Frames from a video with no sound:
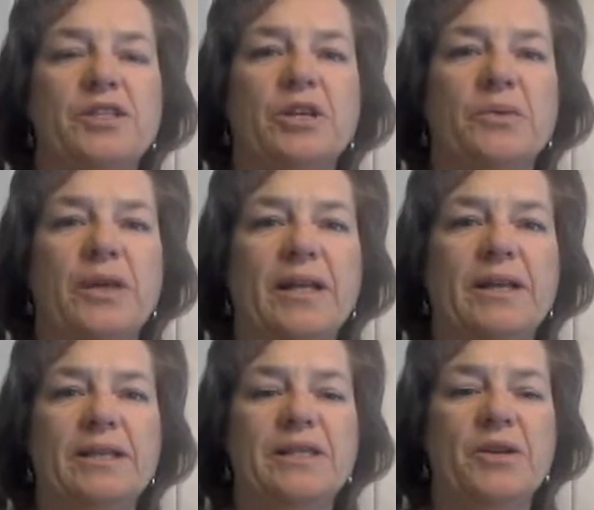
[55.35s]
Children can
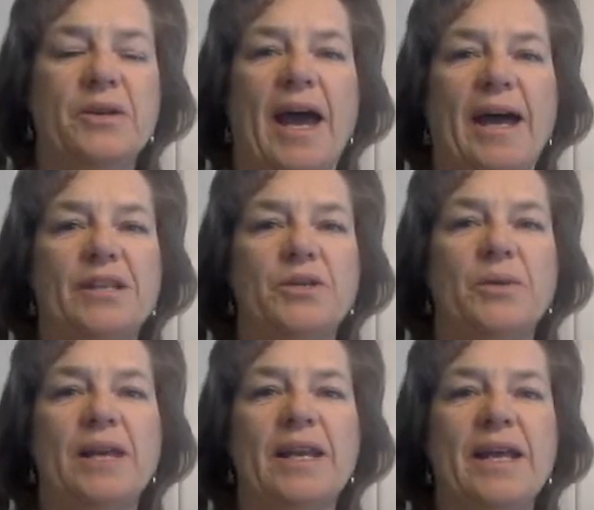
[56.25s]
continue to add to
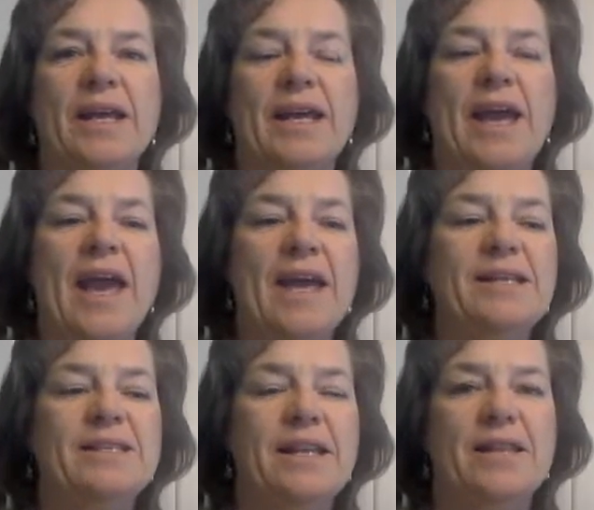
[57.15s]
it,
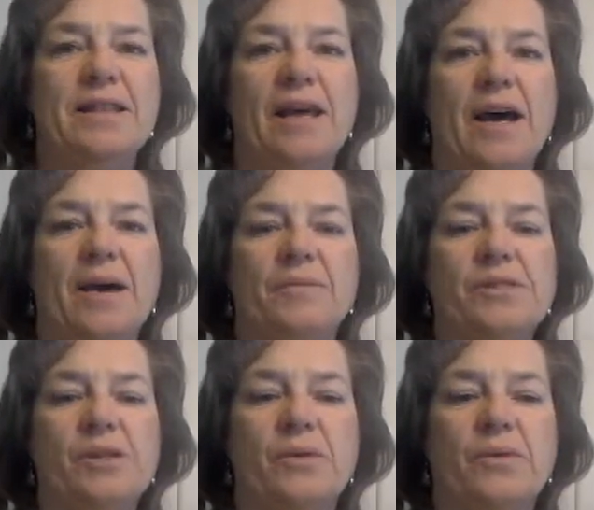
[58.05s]
and
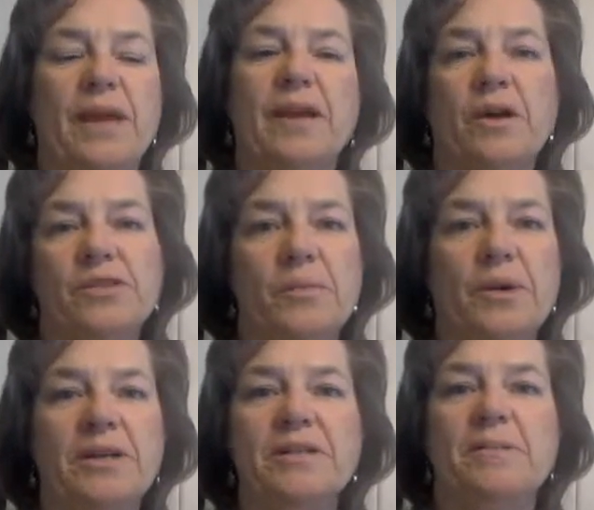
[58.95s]
so they can also
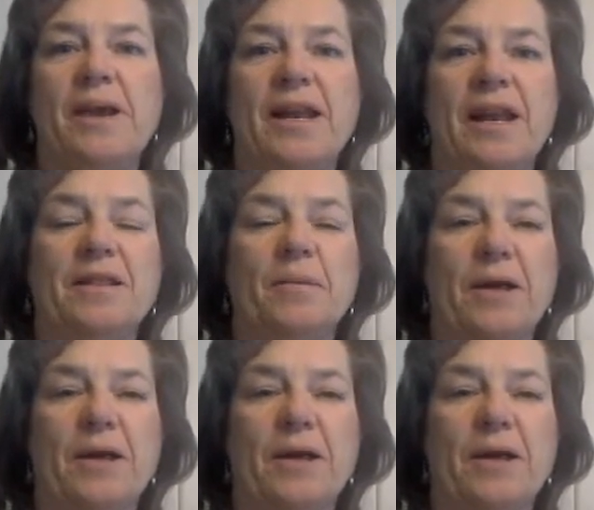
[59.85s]
participate in the